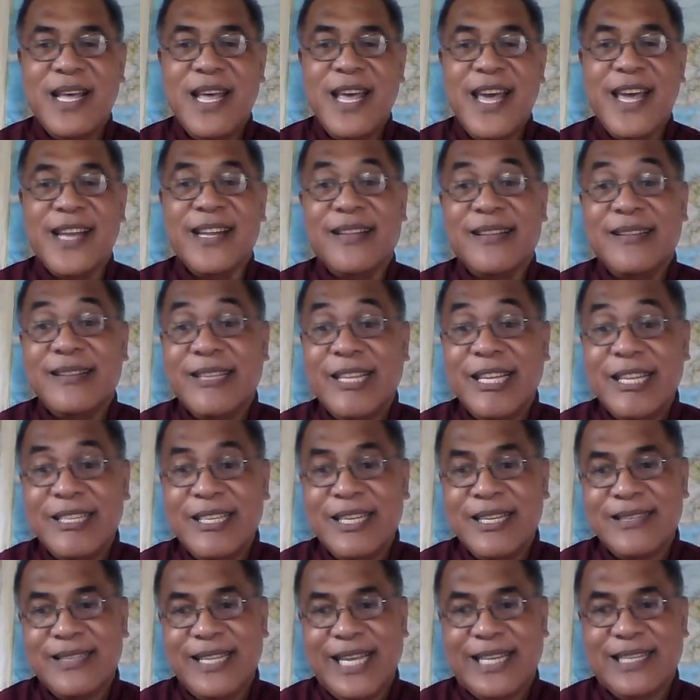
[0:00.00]
and
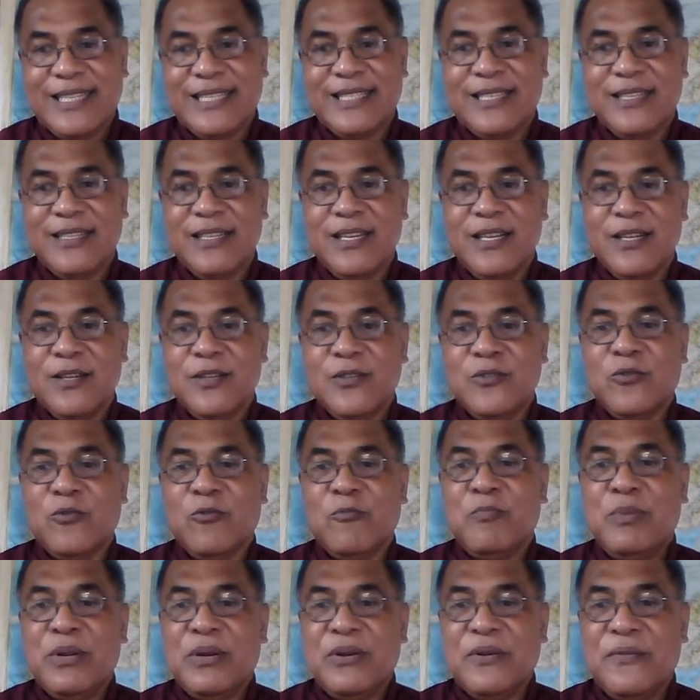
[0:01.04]
teaching texts should
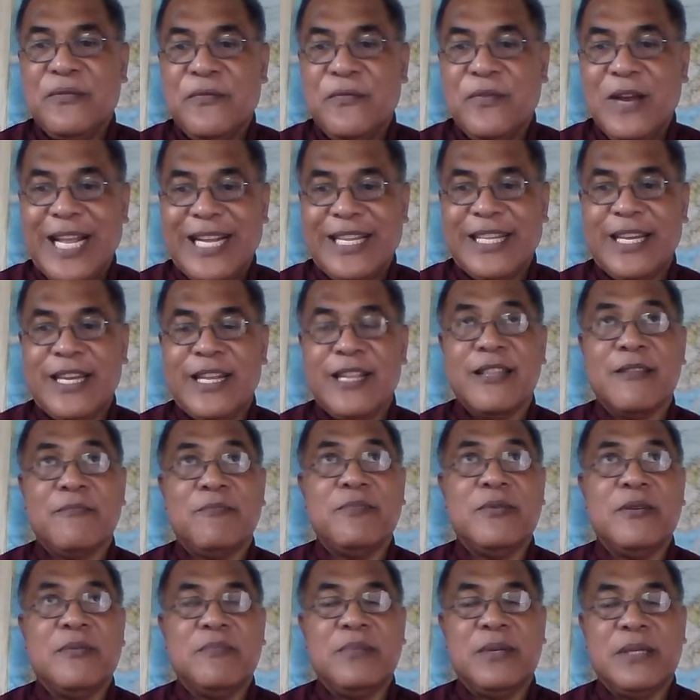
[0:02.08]
be reflected in the
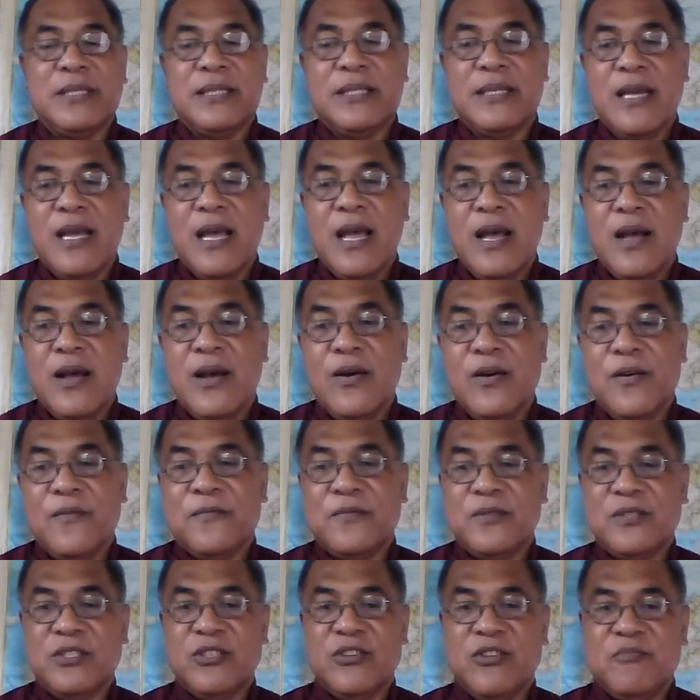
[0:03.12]
purpose of the
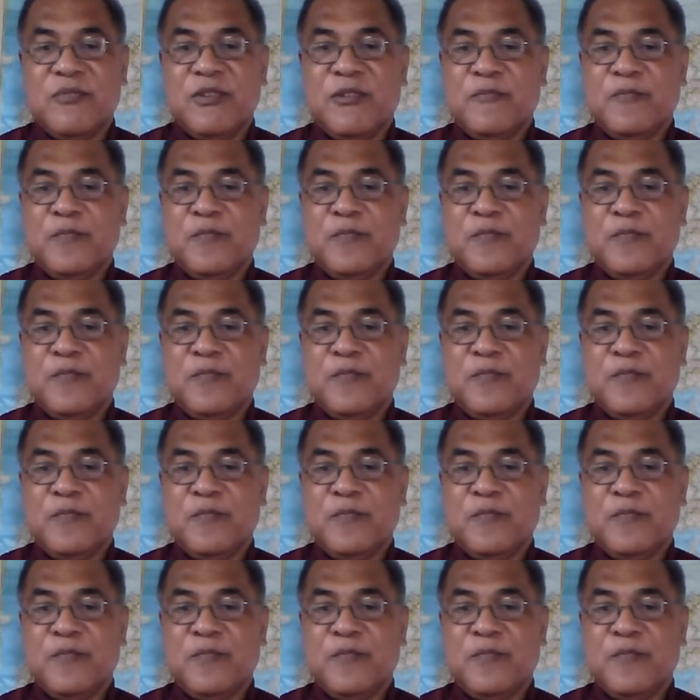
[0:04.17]
sermon.